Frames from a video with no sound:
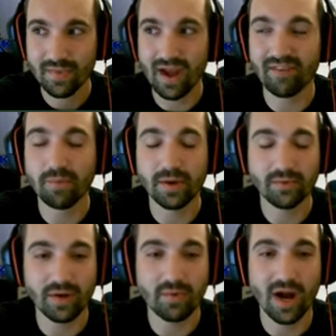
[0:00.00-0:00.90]
been
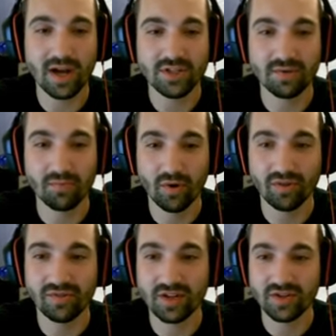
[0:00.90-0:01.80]
rewatching more
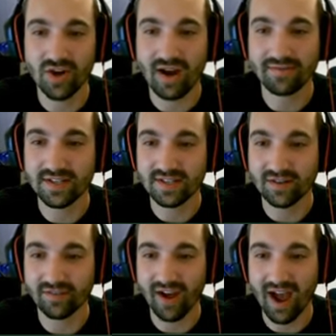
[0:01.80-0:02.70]
of the Drive to
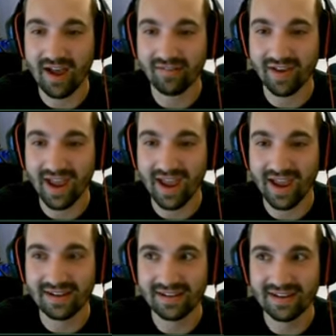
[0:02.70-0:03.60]
Survive,
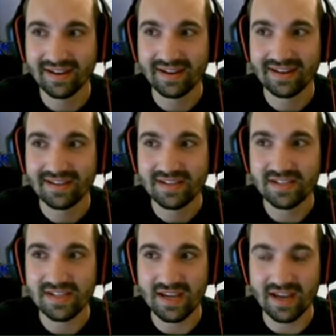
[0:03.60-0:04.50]
and
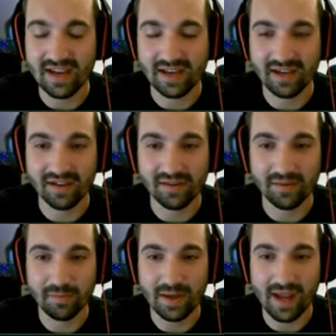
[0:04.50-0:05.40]
seeing
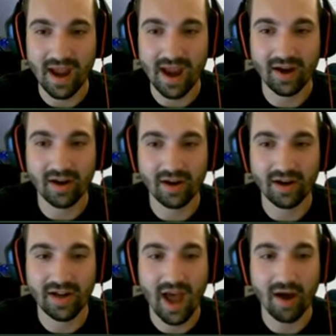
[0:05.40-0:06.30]
Pierre
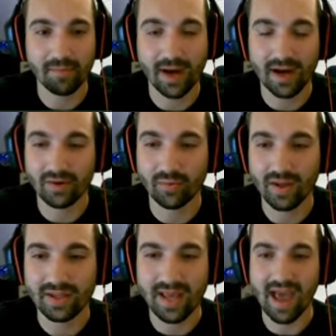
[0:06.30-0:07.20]
and Albon
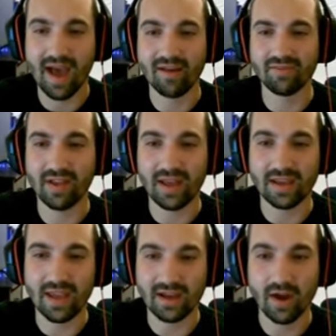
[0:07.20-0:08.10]
when they have like
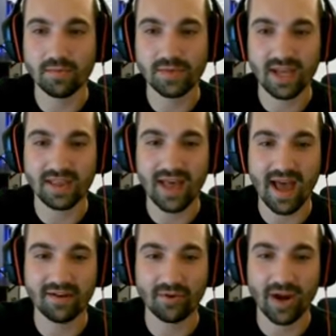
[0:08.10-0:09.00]
hiccups like
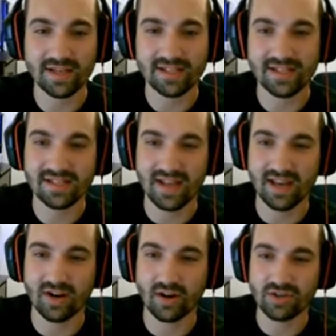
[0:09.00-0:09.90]
that in races
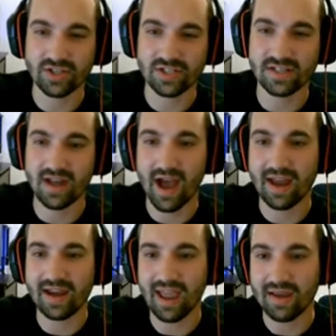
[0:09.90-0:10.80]
and are just
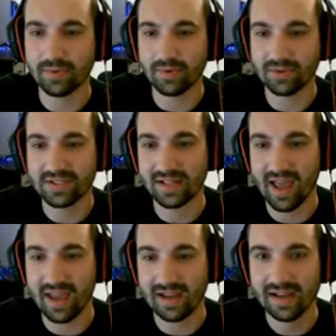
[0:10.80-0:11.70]
not able to
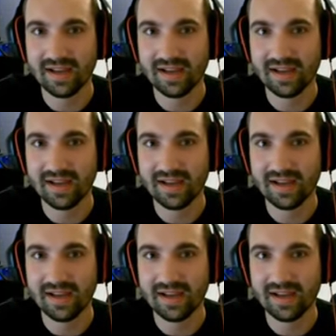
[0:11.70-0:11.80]
like